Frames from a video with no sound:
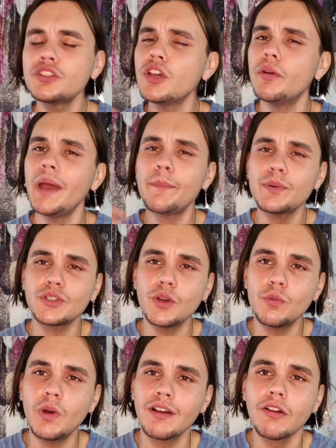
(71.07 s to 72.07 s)
So
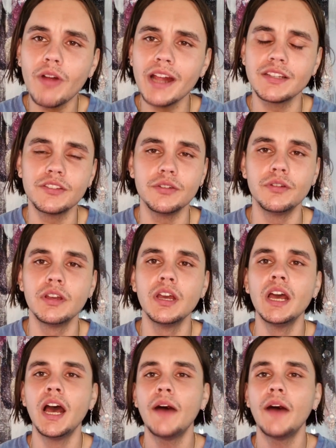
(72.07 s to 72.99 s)
episode 1, gratitude.